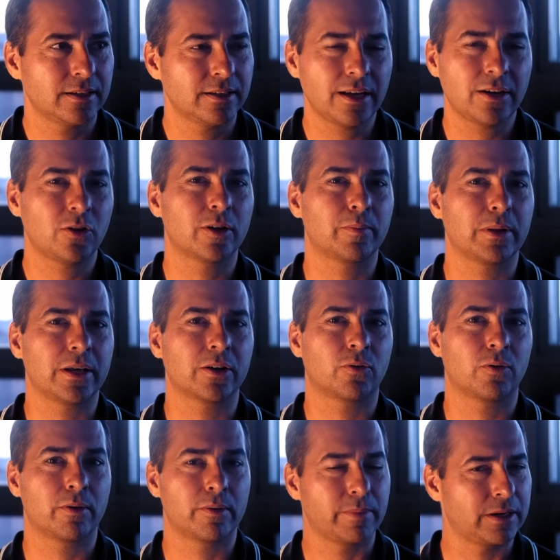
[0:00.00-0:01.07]
Not only a black
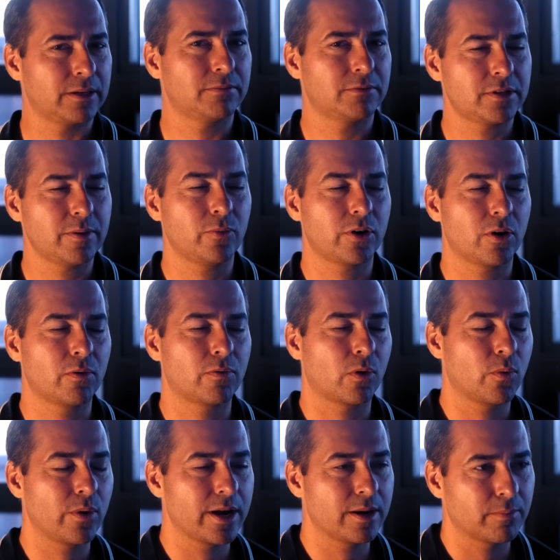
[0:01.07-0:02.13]
woman, but a somewhat
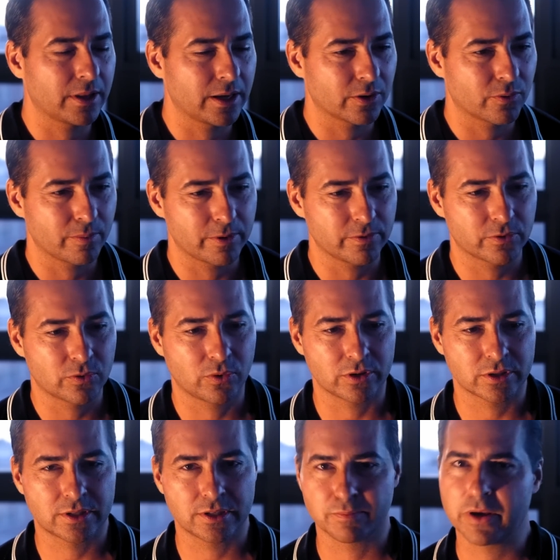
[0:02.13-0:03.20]
overweight black woman, of
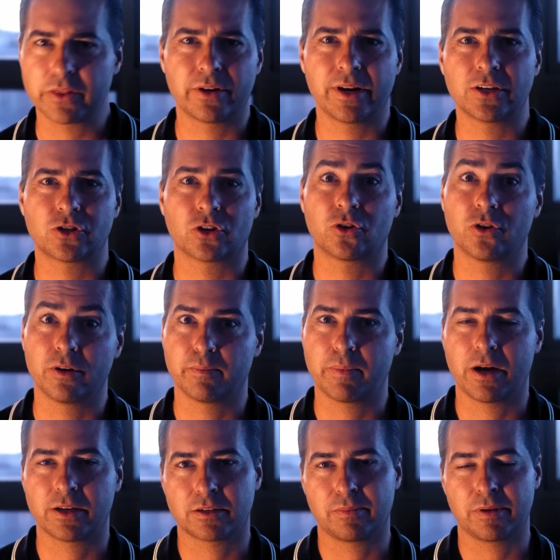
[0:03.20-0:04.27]
course, because Mother Nature couldn't
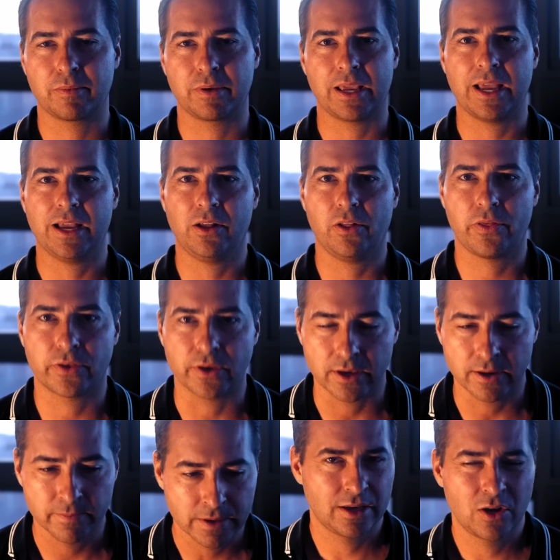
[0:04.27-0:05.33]
possibly be
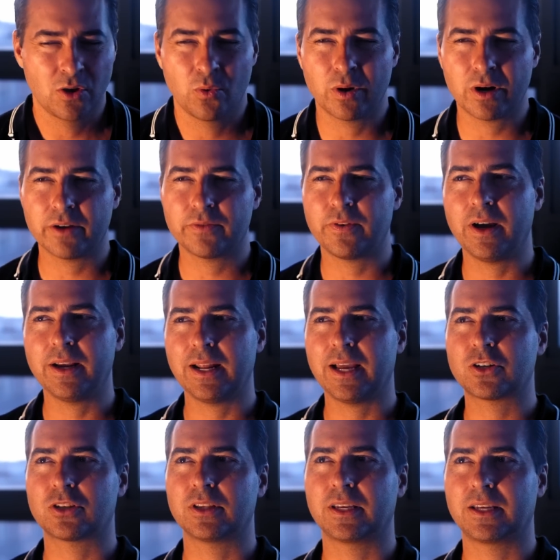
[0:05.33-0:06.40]
healthy. What I find
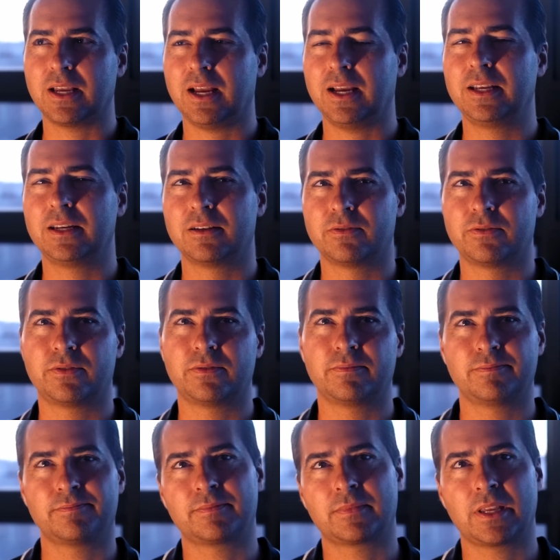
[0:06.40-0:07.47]
actually kind of,
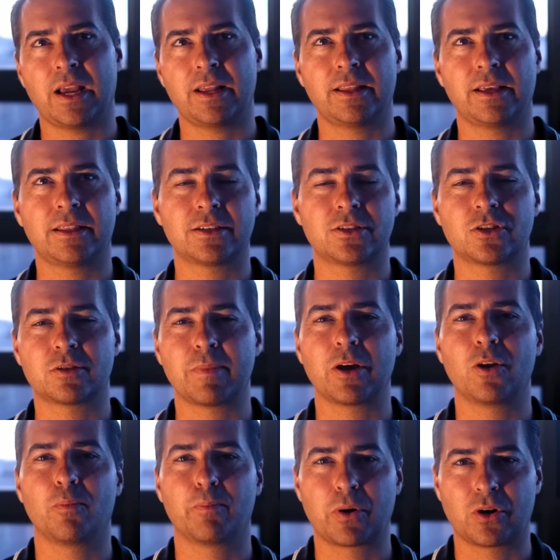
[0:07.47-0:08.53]
and this is just
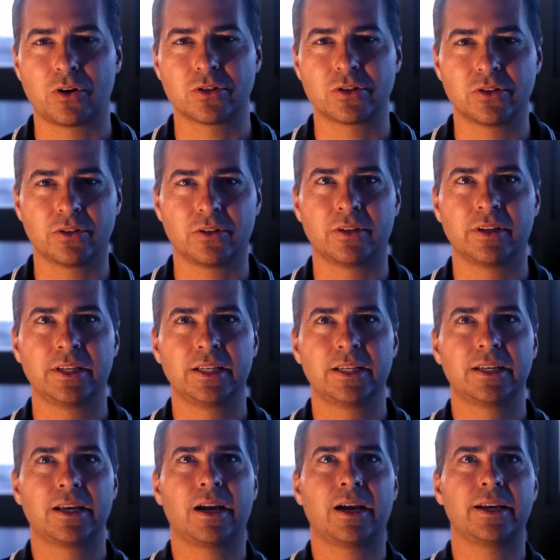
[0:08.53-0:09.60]
my own personal
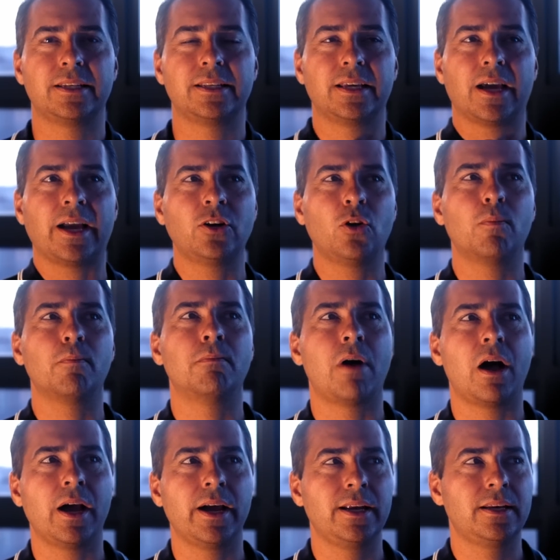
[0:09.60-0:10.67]
idea, I don't
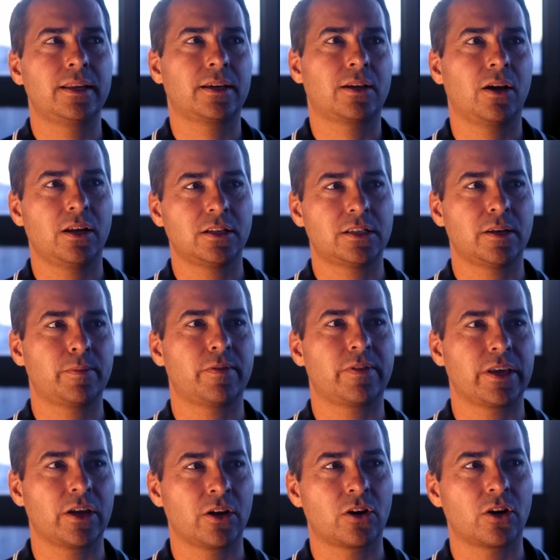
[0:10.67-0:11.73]
mind the concept of
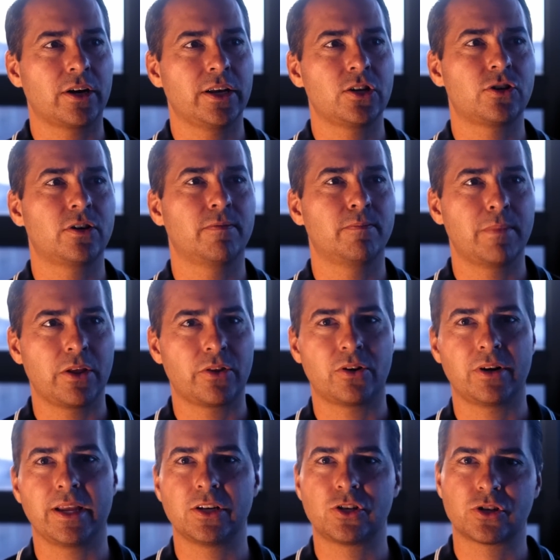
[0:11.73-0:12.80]
the incarnation of Mother
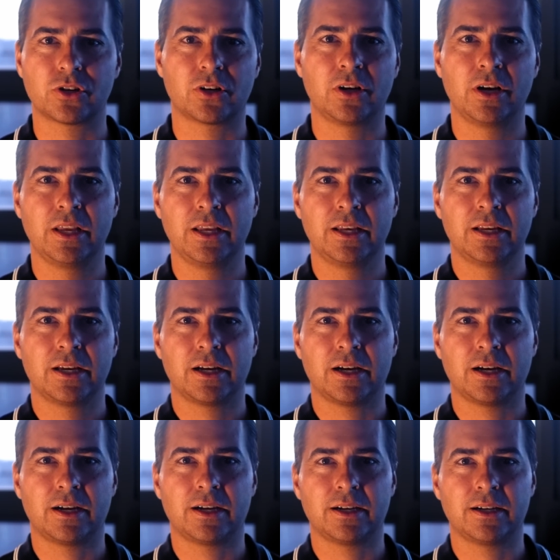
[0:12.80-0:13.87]
Nature,
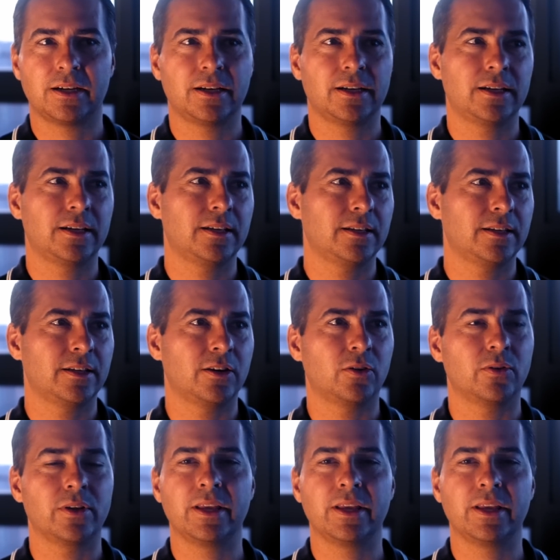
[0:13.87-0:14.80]
uh, you know,